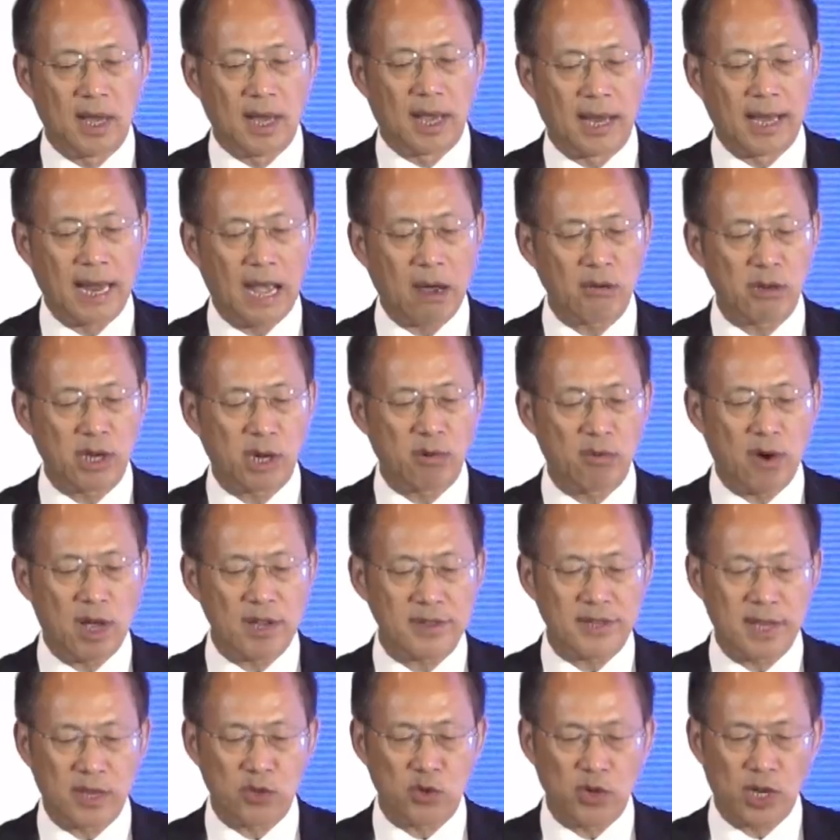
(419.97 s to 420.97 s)
and how we
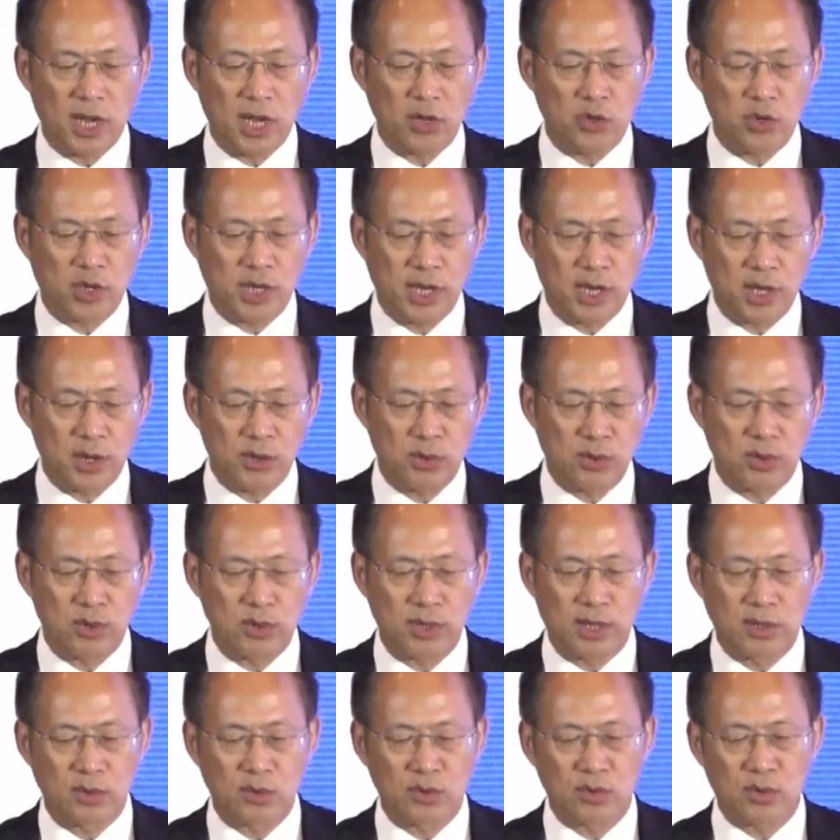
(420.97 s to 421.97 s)
advance education
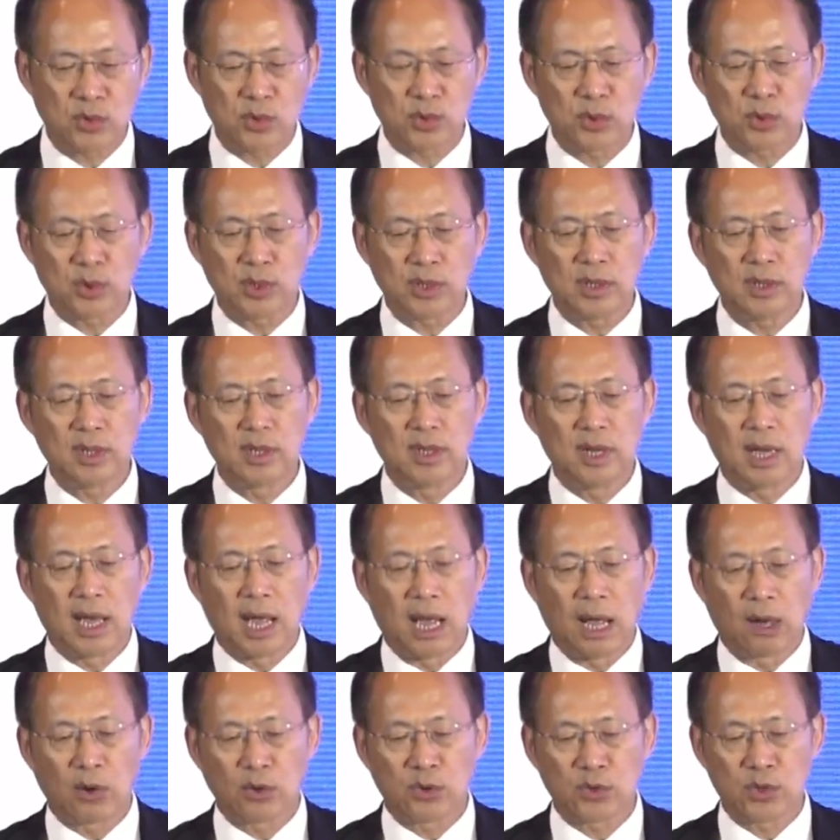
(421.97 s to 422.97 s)
to ensure
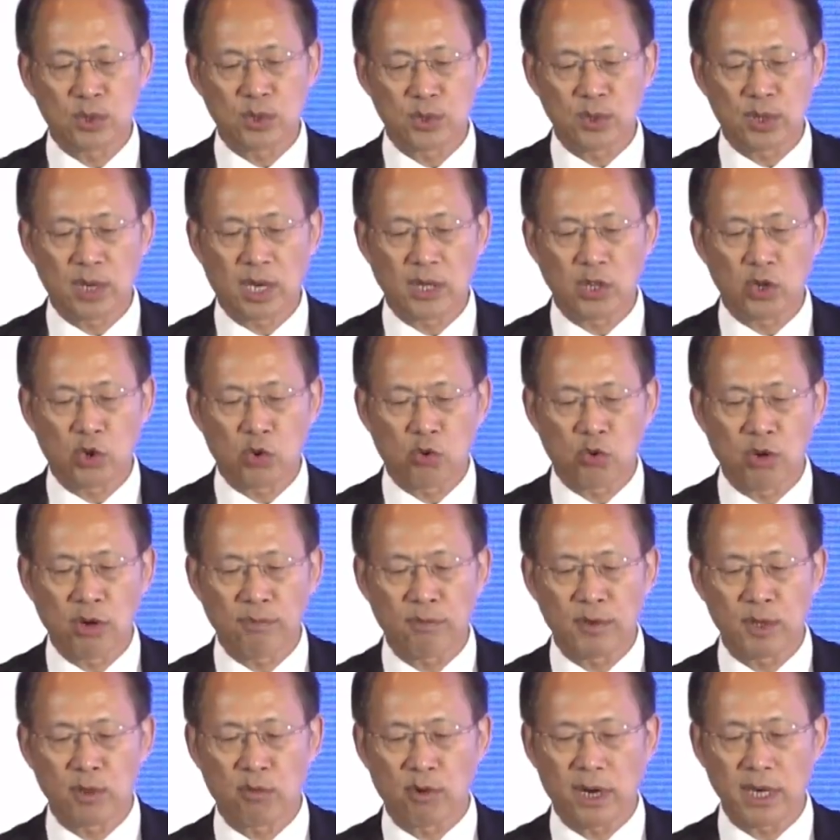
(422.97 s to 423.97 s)
our students are
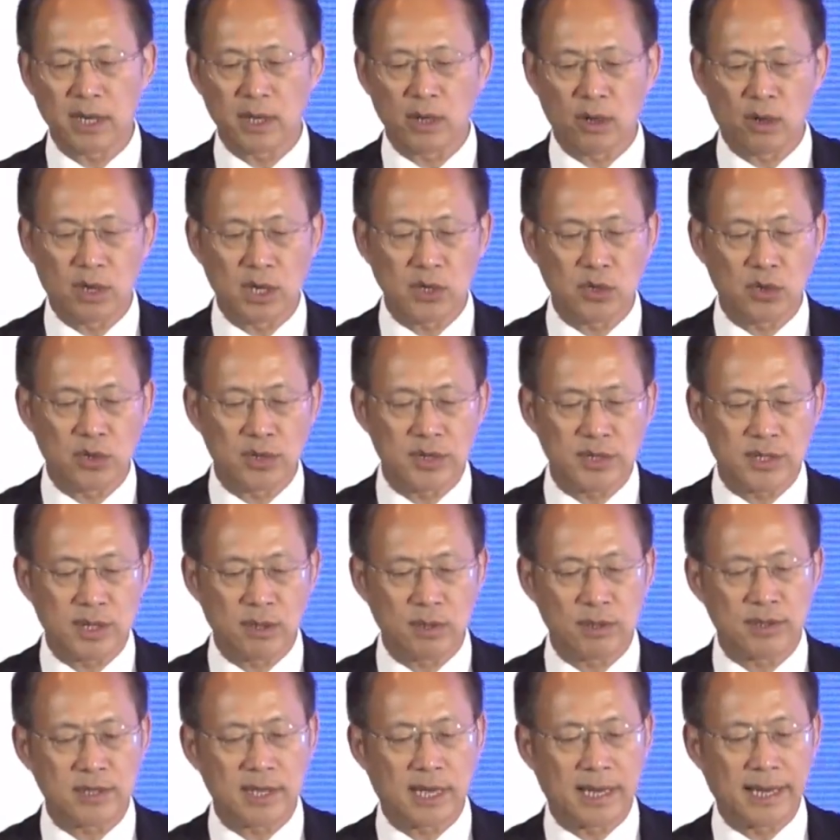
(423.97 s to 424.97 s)
equipped with the right knowledge and
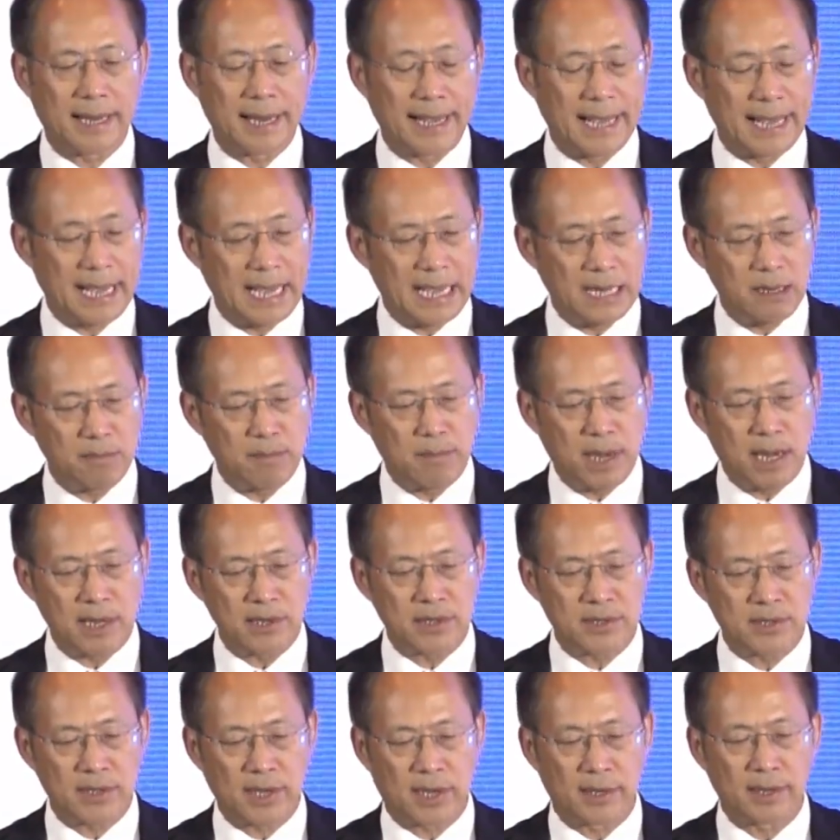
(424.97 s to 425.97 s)
skill set and
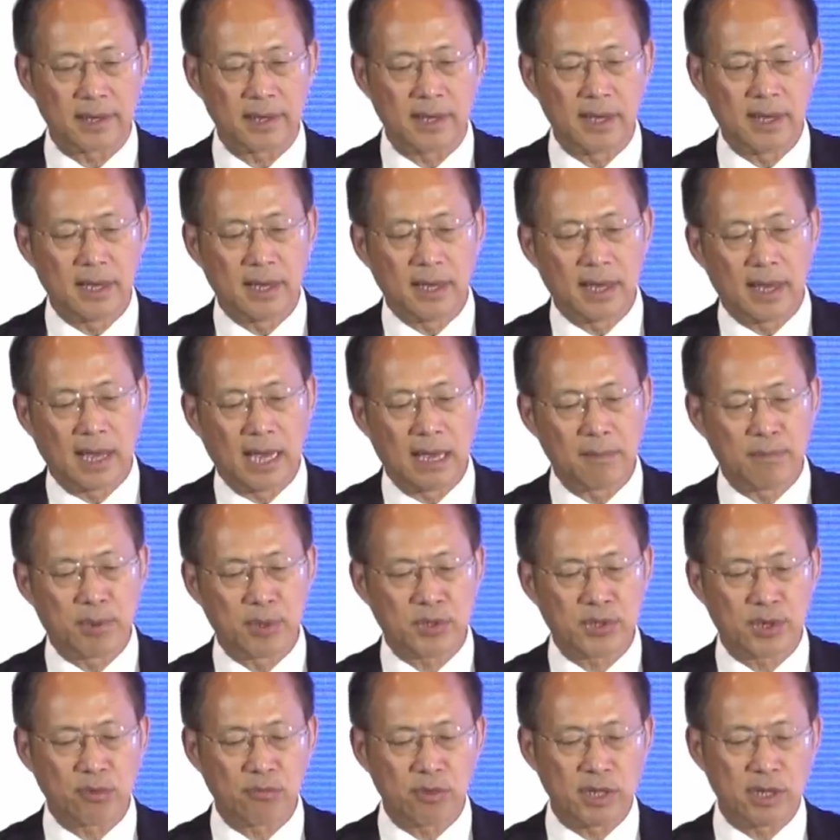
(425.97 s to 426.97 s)
mindset and
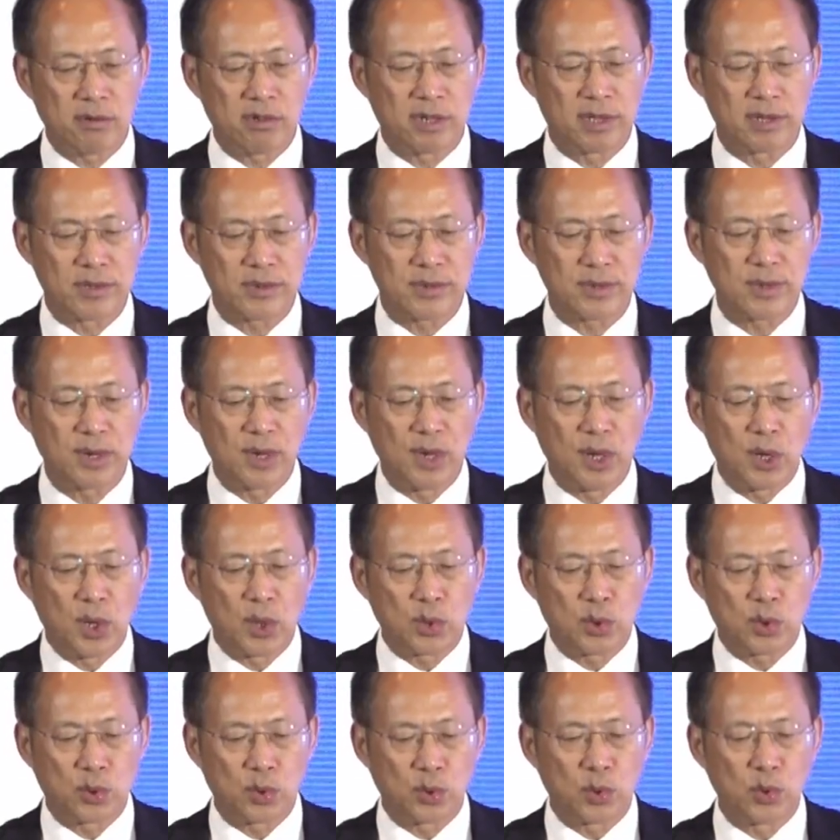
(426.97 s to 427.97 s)
perseverance
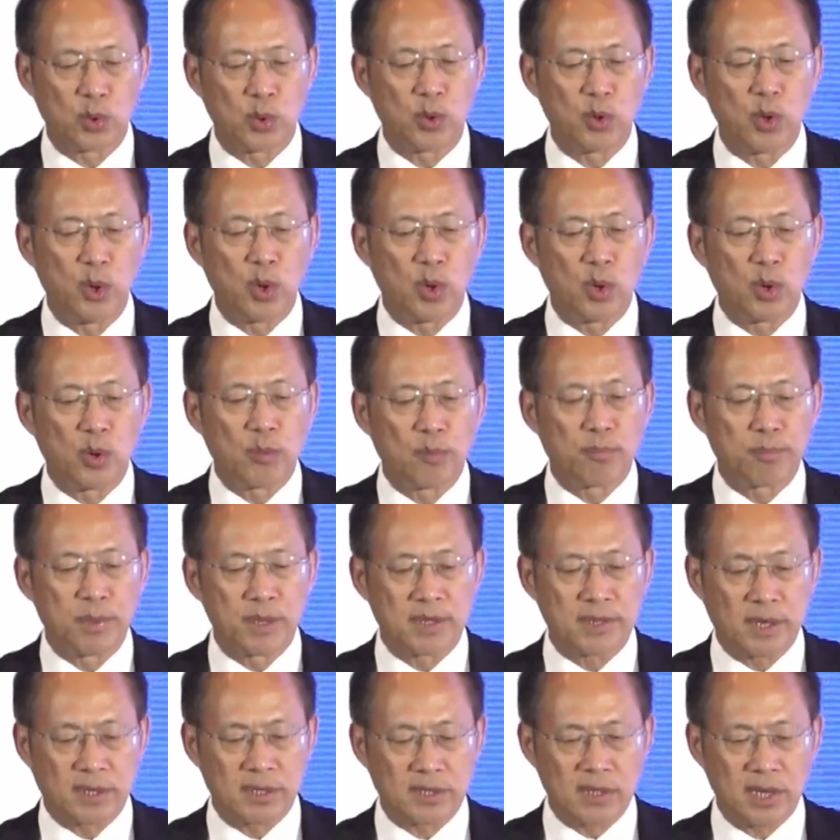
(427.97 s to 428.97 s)
to be
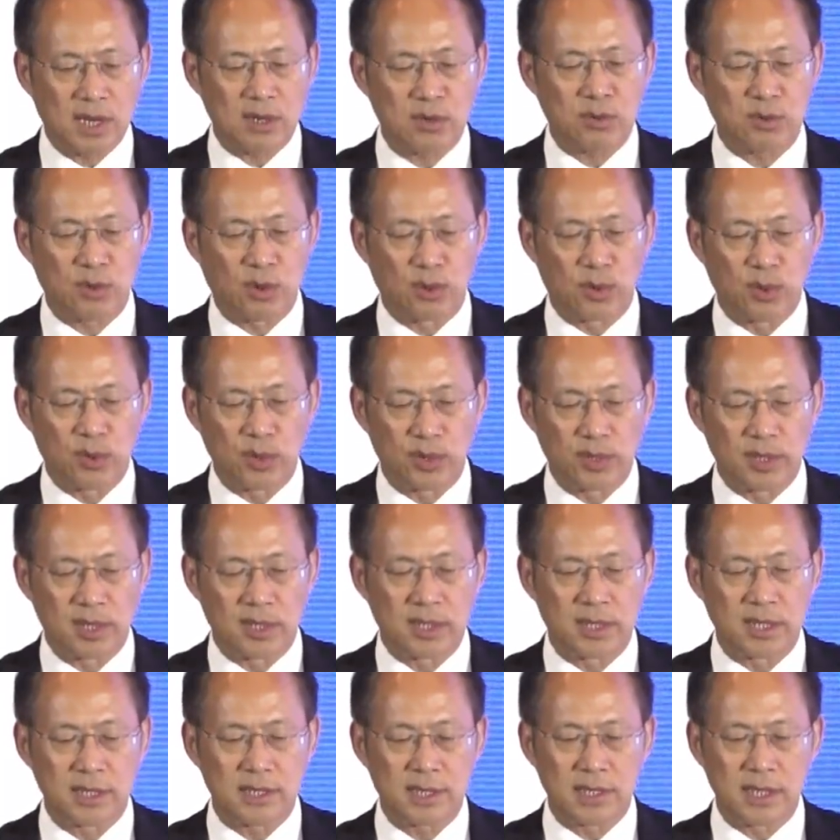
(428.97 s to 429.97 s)
successful
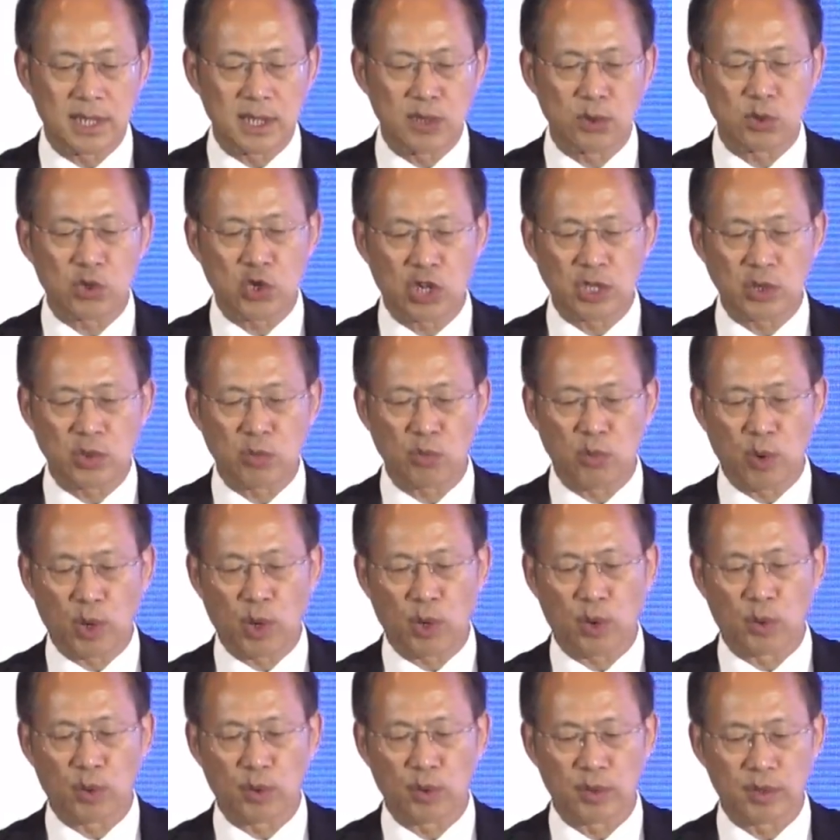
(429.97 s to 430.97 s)
in this new changing
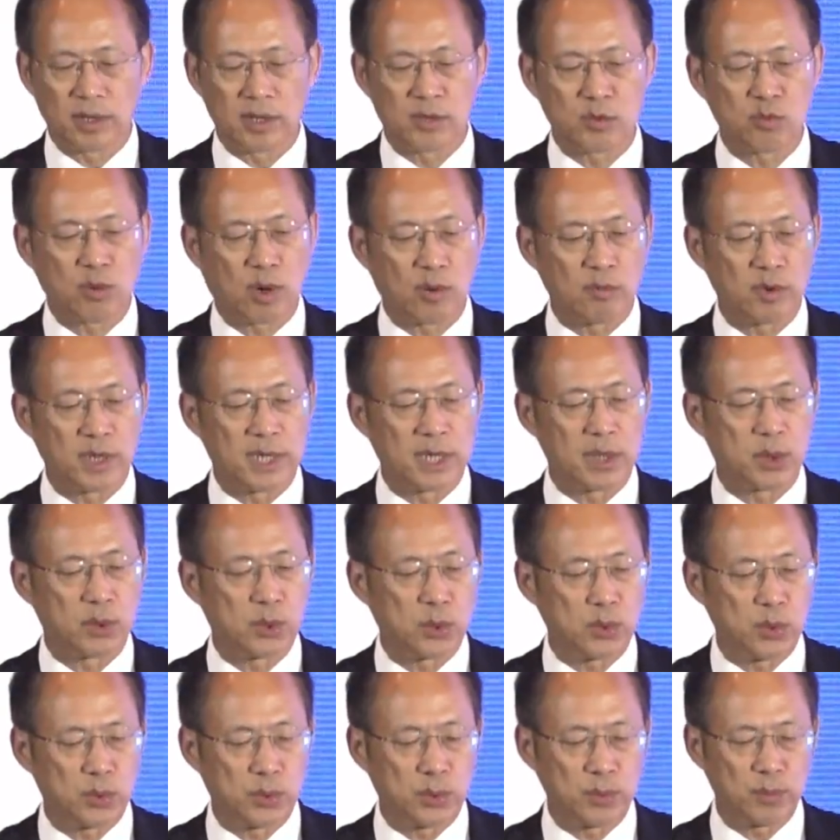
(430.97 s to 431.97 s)
world is what we need to
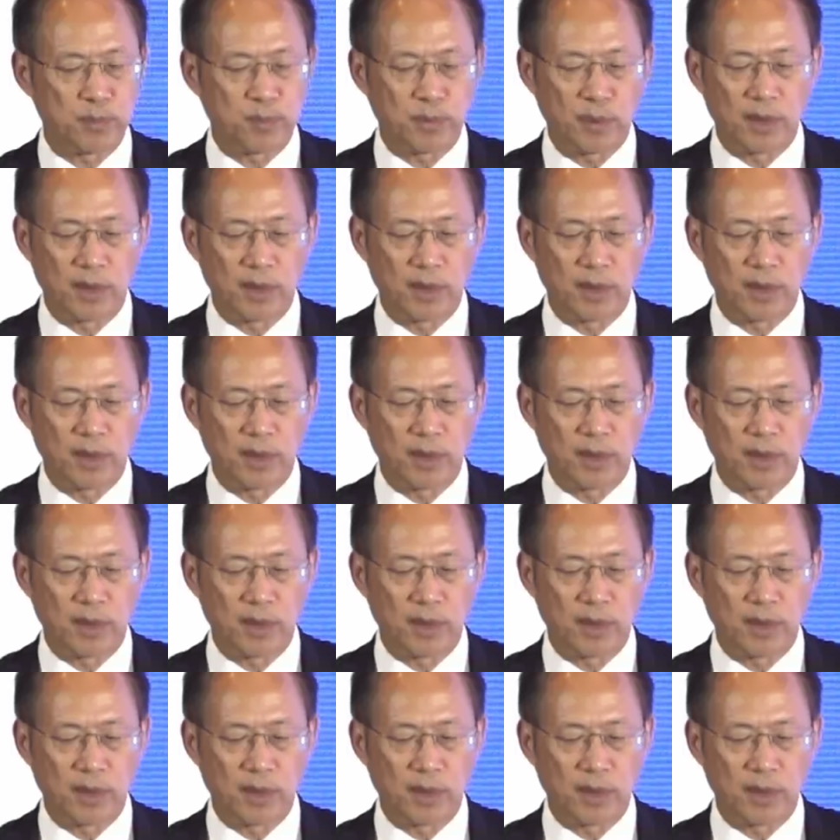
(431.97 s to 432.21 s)
do.